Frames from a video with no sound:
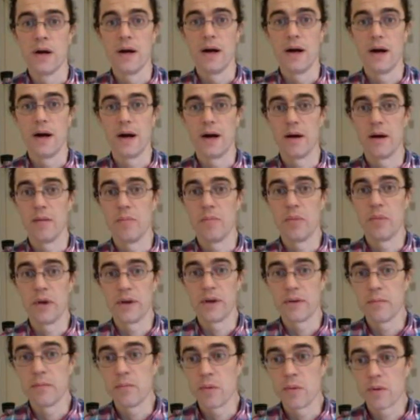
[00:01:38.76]

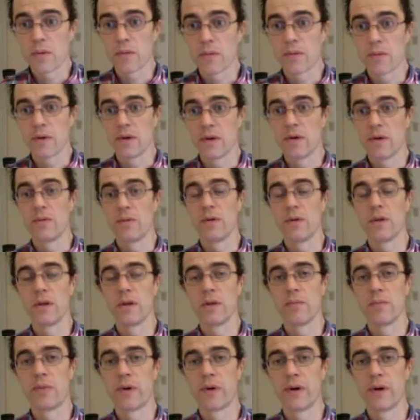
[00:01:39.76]
But really
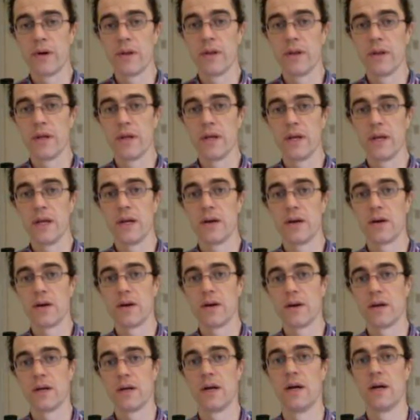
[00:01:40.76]
importantly
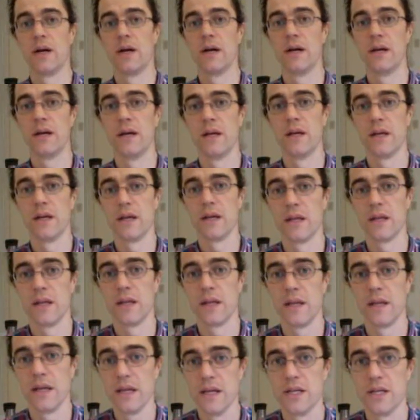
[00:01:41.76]
here,
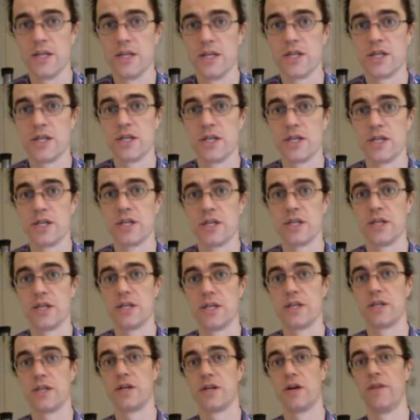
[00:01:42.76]

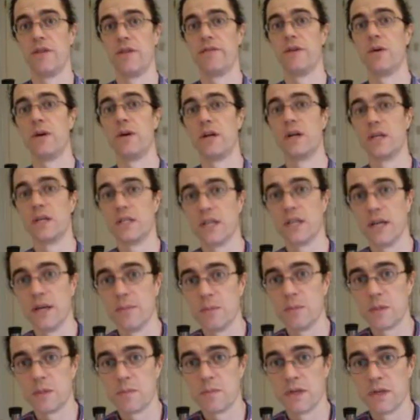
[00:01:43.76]
each of your
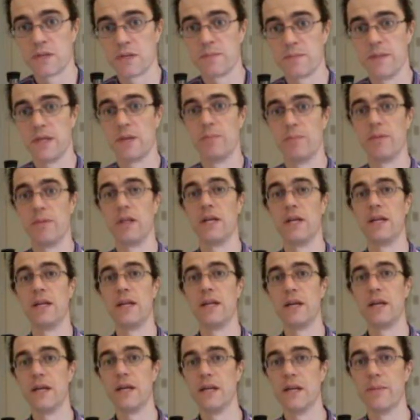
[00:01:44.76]
exams must be
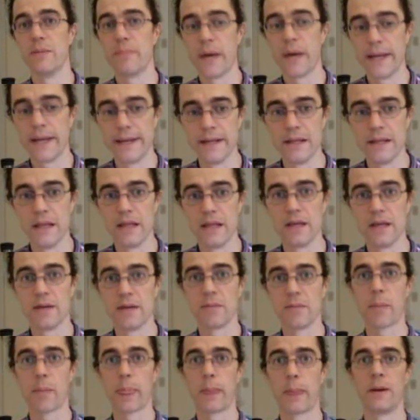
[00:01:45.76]
completed independently.
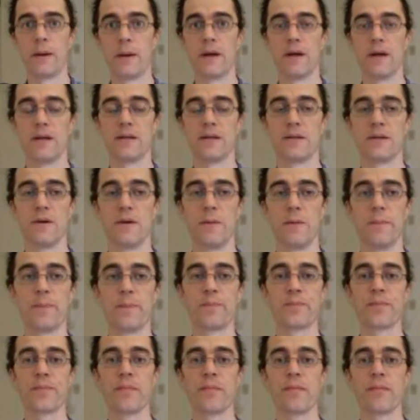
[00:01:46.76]
Okay, so
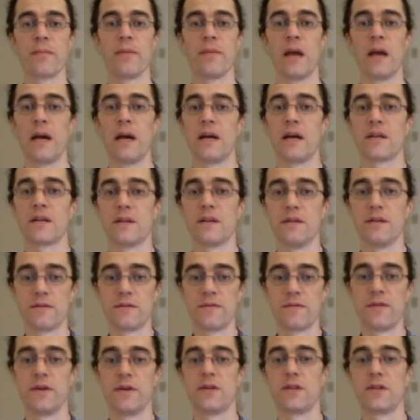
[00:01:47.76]
asking
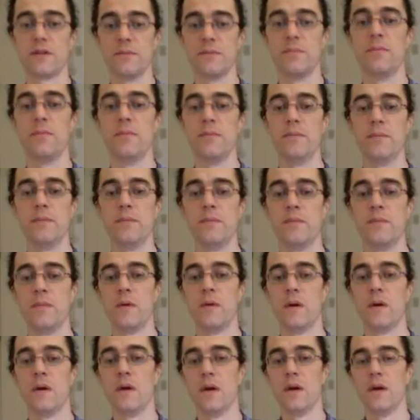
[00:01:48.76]
for some
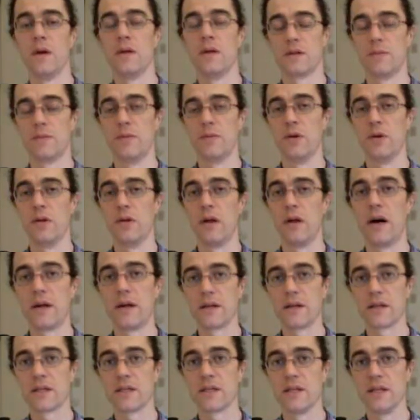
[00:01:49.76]
real
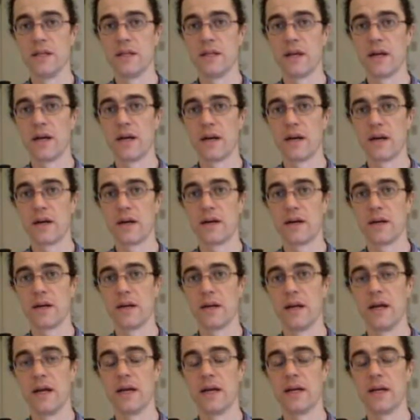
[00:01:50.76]
honesty there
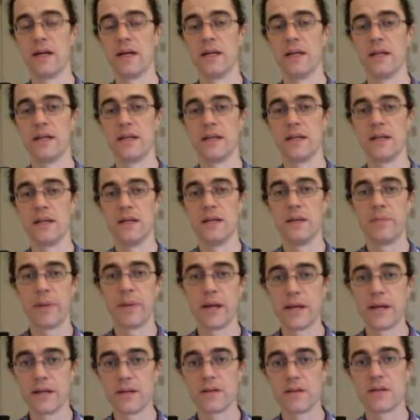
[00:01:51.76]
and
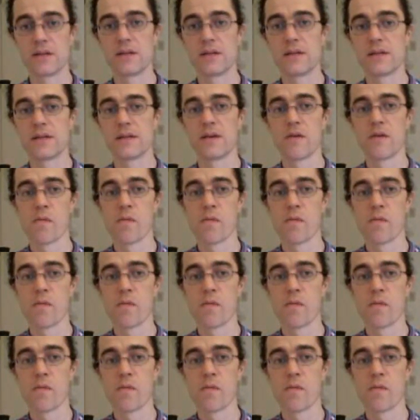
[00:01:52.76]
independence,